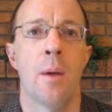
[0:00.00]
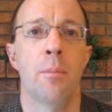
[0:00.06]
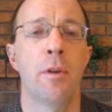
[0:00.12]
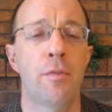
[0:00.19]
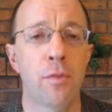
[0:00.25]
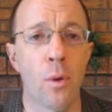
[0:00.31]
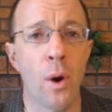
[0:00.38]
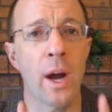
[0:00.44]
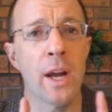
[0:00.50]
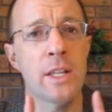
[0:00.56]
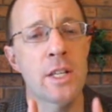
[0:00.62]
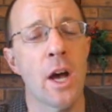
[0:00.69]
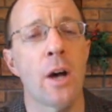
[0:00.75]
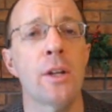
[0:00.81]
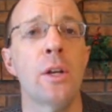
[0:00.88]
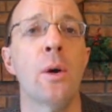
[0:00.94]
Before I
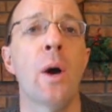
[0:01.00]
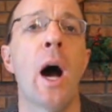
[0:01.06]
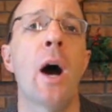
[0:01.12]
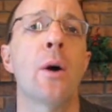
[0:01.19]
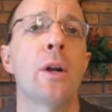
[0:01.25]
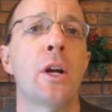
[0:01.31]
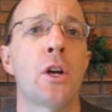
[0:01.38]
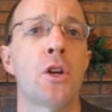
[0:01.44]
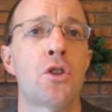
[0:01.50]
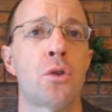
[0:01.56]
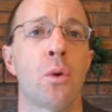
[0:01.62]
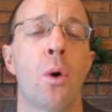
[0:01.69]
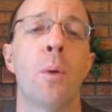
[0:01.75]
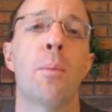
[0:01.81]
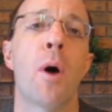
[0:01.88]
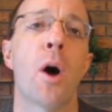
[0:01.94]
tell you how to
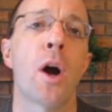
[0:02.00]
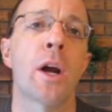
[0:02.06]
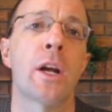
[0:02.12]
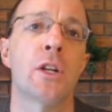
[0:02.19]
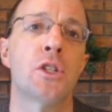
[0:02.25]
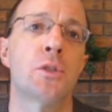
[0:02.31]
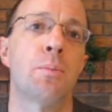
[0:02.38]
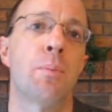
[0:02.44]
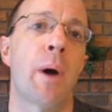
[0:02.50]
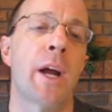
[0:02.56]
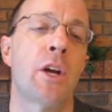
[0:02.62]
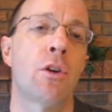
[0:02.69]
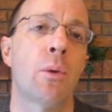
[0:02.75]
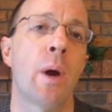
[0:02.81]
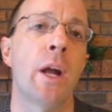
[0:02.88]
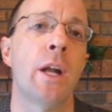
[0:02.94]
control markets by
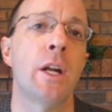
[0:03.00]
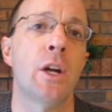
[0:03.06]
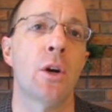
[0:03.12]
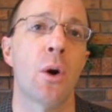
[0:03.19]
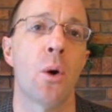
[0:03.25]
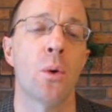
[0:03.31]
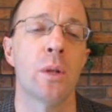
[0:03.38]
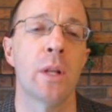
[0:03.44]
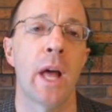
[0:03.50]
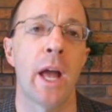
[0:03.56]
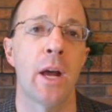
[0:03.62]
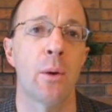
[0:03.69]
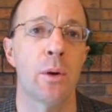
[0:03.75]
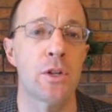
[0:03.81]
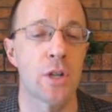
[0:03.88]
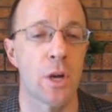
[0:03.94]
creating your own
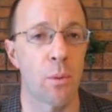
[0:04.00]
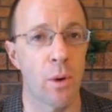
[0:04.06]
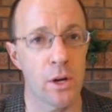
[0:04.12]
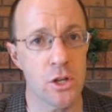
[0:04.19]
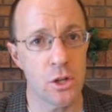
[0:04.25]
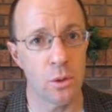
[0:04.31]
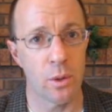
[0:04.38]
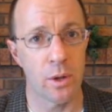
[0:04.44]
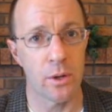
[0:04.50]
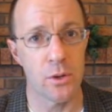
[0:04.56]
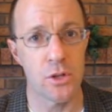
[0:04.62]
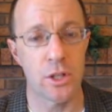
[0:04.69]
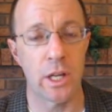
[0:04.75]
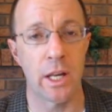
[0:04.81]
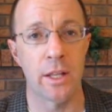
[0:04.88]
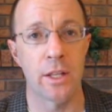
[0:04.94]
language, I want you to
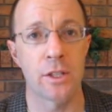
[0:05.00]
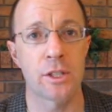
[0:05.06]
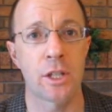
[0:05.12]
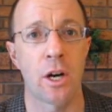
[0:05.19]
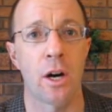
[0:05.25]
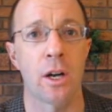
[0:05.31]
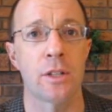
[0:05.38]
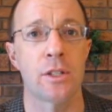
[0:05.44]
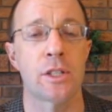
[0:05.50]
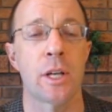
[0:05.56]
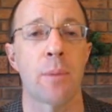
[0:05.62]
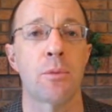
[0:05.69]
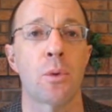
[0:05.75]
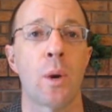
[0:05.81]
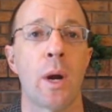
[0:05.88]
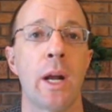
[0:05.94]
understand this
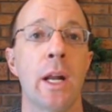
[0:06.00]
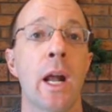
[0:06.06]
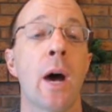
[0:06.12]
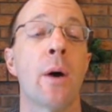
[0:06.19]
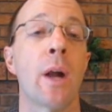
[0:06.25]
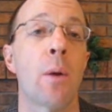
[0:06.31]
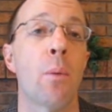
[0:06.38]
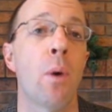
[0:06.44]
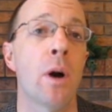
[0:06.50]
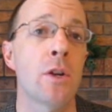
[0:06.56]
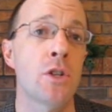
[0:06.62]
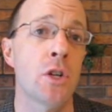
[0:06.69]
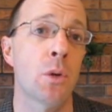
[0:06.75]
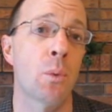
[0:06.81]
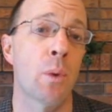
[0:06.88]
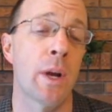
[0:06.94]
concept right now, and I
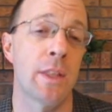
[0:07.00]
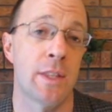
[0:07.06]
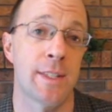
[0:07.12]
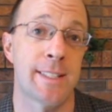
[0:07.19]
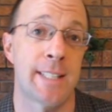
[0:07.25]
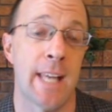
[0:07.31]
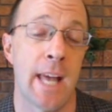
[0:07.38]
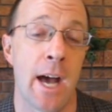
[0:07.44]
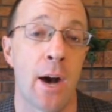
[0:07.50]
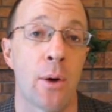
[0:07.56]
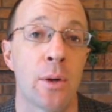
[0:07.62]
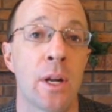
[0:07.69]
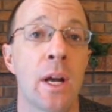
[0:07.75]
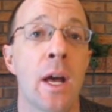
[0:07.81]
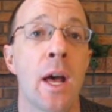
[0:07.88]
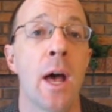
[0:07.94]
want you to write this down.